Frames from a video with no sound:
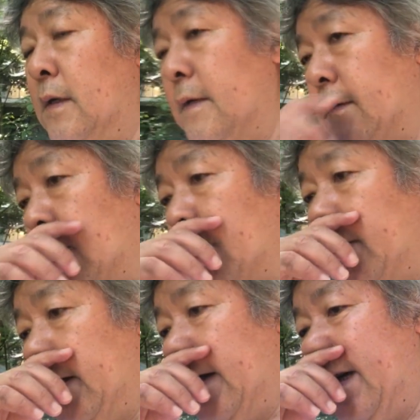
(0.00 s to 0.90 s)
So
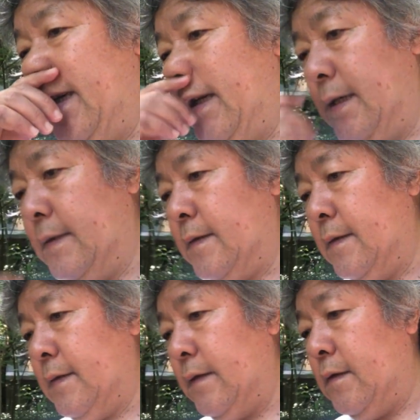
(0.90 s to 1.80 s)
it's
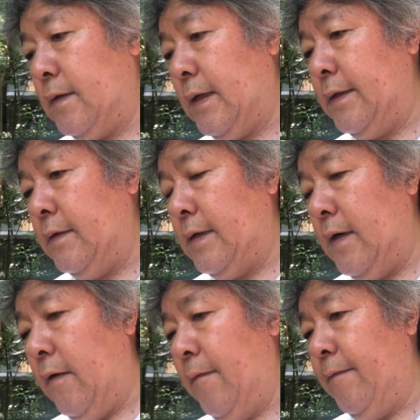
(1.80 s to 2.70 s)
the cutting
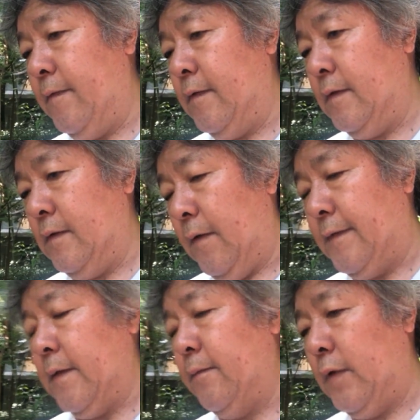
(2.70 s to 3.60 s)
down of
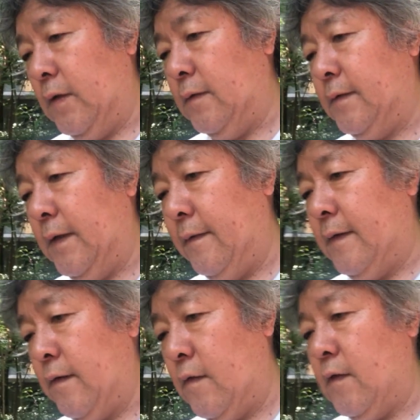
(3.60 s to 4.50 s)
some boughs in
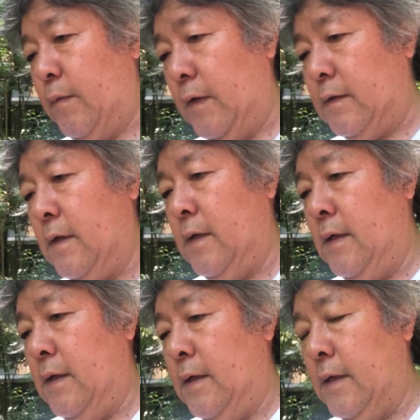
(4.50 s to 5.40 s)
the Yoyogi Park
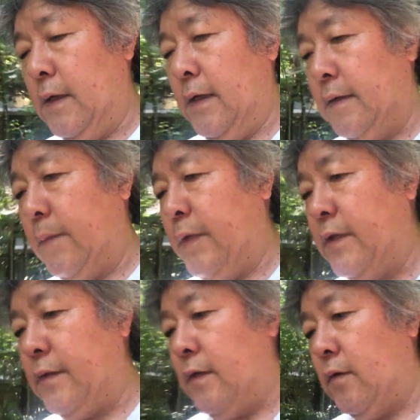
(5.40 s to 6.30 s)
is a
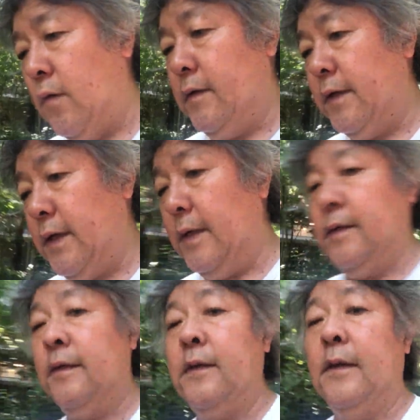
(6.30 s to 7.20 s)
big deal only
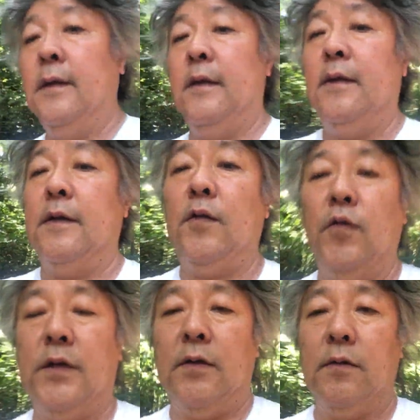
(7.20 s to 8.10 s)
in the
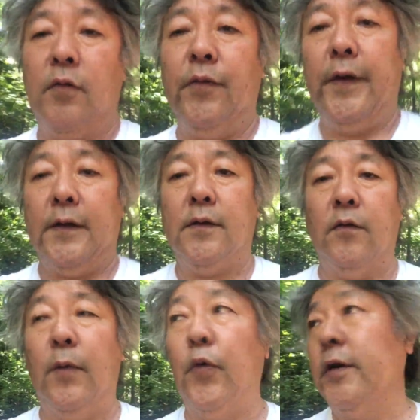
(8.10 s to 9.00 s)
social context
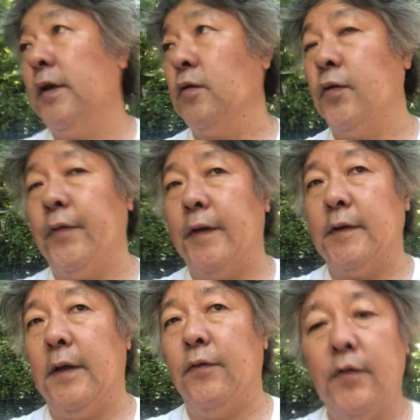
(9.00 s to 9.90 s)
or political
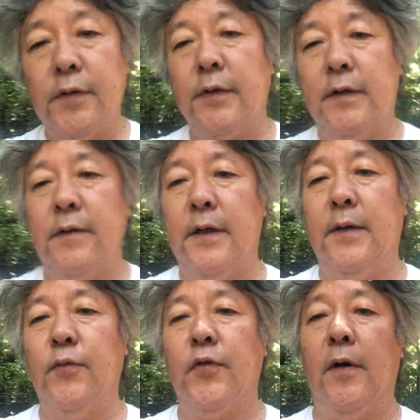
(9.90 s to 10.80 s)
context, and not in
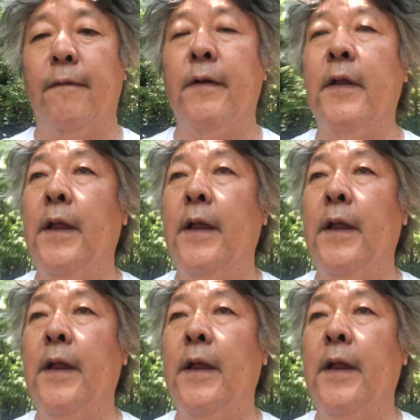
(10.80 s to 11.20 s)
terms of